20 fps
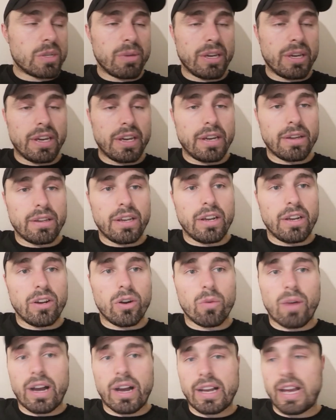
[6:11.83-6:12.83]
be, you know,
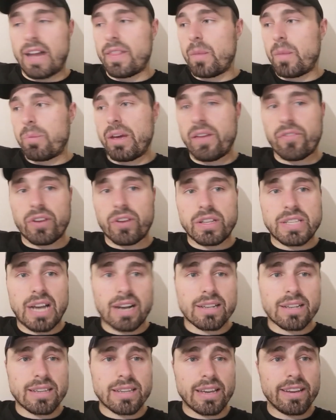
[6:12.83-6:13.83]
why can't they pay for a
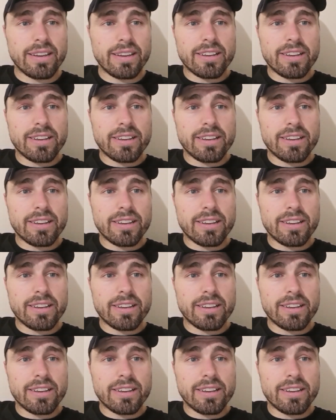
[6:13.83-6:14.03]
taxi?